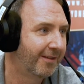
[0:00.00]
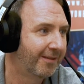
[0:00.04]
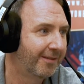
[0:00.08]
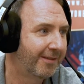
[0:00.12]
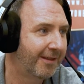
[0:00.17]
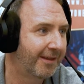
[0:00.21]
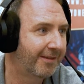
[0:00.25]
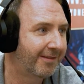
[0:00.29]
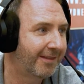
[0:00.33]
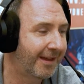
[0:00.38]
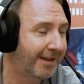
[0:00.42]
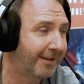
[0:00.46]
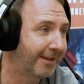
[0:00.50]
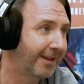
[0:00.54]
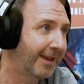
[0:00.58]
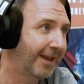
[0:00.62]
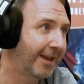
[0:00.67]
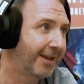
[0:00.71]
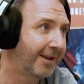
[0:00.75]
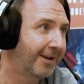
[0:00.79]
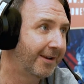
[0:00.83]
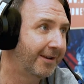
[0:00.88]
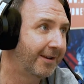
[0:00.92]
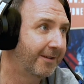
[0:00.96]
that that
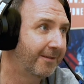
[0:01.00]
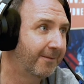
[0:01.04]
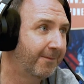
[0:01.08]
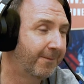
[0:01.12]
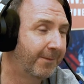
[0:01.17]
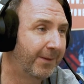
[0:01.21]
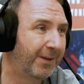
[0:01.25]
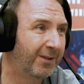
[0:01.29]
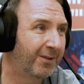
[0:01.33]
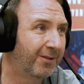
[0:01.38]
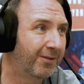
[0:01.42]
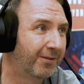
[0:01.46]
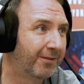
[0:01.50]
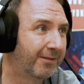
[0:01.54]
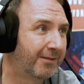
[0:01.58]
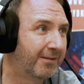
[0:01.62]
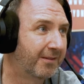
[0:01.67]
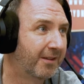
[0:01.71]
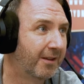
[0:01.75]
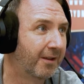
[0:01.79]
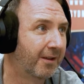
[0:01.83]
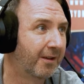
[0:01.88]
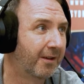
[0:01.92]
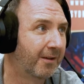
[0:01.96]
candidate
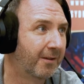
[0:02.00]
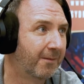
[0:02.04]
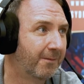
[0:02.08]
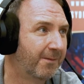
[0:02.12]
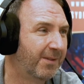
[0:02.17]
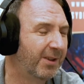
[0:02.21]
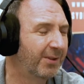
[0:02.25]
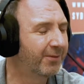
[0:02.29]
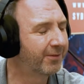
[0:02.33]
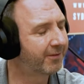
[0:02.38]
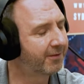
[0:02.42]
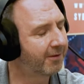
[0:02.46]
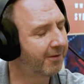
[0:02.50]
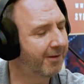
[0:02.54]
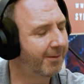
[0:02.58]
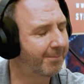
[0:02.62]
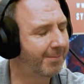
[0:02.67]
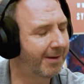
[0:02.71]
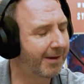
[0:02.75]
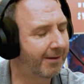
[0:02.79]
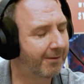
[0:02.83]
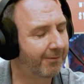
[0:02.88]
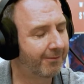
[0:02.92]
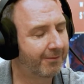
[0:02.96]
feels feels good
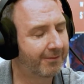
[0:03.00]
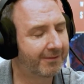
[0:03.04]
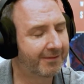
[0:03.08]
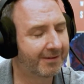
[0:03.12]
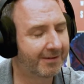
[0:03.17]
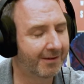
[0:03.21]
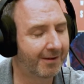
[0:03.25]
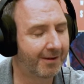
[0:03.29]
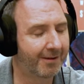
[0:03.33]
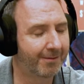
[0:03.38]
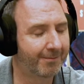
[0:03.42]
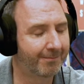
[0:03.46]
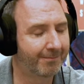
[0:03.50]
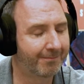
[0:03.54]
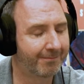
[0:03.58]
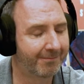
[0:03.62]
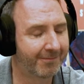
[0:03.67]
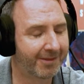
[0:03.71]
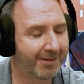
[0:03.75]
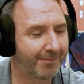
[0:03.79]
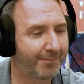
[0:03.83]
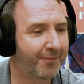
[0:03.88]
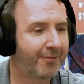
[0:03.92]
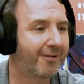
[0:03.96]
about
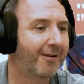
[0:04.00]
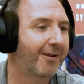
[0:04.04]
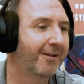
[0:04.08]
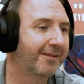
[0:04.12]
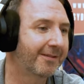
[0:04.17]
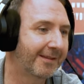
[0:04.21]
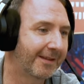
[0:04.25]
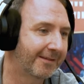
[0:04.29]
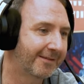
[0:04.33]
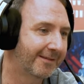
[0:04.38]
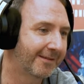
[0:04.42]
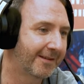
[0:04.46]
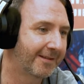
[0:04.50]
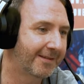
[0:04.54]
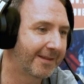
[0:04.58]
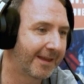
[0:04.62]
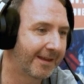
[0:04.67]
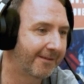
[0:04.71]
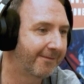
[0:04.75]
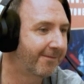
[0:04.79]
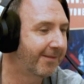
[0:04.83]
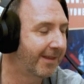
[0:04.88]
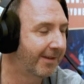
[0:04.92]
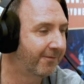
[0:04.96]
um, the process that
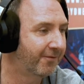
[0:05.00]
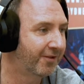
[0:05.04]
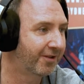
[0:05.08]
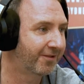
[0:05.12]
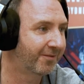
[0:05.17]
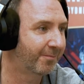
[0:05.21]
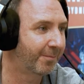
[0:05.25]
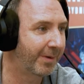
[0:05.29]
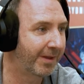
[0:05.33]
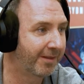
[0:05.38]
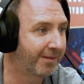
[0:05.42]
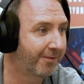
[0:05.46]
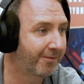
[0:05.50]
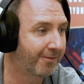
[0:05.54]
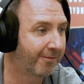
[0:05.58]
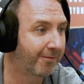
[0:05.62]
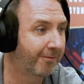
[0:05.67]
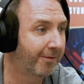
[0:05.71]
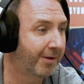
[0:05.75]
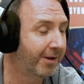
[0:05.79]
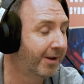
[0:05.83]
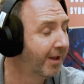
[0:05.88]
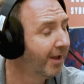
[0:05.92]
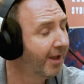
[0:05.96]
they've they've just been
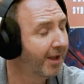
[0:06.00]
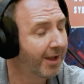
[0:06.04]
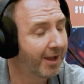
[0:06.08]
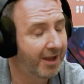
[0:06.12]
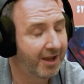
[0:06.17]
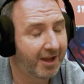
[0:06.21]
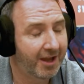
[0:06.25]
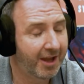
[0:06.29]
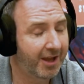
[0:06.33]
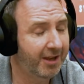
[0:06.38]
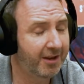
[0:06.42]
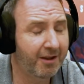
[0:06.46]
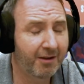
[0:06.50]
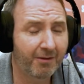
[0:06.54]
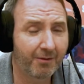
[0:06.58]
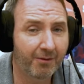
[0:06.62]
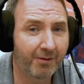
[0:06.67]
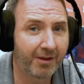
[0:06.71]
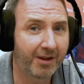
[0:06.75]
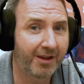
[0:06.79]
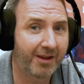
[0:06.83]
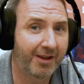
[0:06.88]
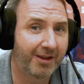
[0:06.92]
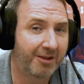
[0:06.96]
through and and you know
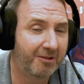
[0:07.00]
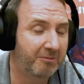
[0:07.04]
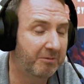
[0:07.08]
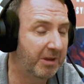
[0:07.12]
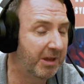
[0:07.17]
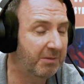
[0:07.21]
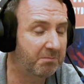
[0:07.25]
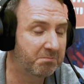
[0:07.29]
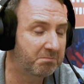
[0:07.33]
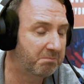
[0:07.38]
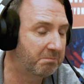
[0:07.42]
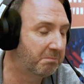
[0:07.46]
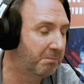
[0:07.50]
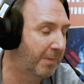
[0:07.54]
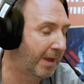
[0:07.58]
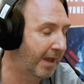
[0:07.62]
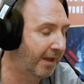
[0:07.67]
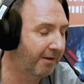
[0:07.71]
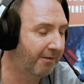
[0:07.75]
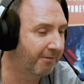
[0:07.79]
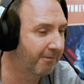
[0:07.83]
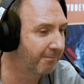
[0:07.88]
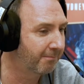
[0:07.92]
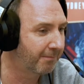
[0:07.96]
it, it
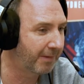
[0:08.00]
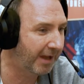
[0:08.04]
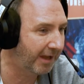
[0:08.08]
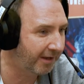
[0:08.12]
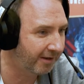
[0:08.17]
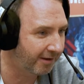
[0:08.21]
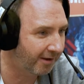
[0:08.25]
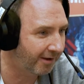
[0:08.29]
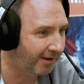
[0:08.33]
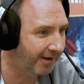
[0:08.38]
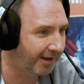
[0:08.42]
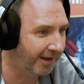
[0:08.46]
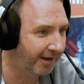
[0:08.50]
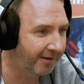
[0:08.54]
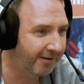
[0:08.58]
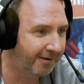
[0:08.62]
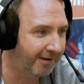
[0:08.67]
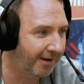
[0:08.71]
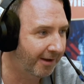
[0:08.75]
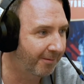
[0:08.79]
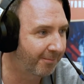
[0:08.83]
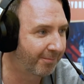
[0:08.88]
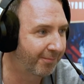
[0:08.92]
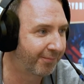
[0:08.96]
may or may not
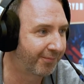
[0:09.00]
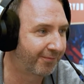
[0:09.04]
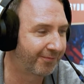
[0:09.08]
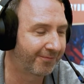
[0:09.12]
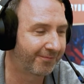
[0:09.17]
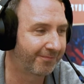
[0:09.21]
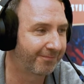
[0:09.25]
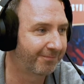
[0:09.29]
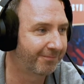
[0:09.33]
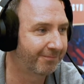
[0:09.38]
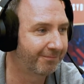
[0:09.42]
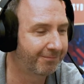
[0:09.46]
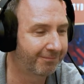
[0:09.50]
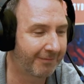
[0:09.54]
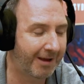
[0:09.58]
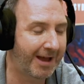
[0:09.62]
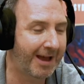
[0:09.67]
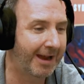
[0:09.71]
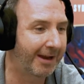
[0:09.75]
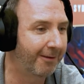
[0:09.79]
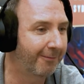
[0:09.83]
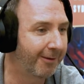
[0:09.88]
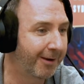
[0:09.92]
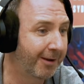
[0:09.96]
end up
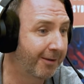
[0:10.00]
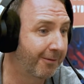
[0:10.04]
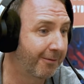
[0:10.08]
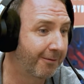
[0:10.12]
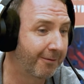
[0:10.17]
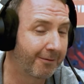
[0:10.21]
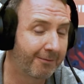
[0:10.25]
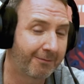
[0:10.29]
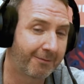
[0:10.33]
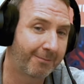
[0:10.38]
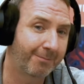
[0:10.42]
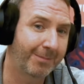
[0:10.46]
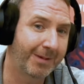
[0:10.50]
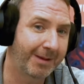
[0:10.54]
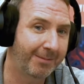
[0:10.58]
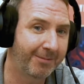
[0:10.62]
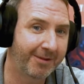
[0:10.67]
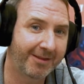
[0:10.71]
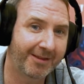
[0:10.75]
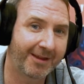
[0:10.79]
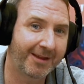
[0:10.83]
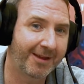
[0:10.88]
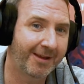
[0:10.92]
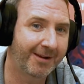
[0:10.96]
hiring or or
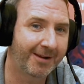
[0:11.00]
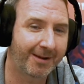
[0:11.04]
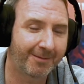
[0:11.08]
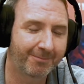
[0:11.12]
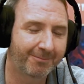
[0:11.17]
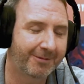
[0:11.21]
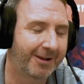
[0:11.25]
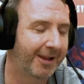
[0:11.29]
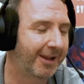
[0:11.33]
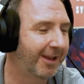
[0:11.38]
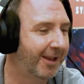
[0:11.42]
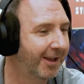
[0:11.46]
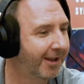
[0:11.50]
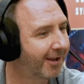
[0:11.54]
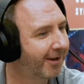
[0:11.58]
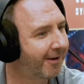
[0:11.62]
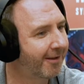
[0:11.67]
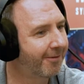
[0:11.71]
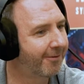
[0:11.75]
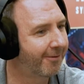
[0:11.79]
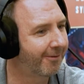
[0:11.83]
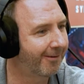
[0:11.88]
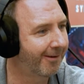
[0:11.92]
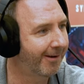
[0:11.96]
maybe they end up taking
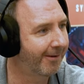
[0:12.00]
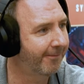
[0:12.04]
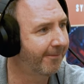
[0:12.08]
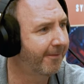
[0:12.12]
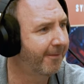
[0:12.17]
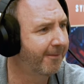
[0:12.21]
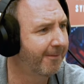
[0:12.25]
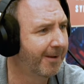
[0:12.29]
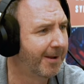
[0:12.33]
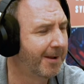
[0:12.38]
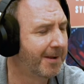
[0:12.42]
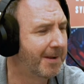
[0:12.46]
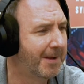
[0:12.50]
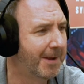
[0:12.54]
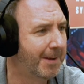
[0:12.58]
another offer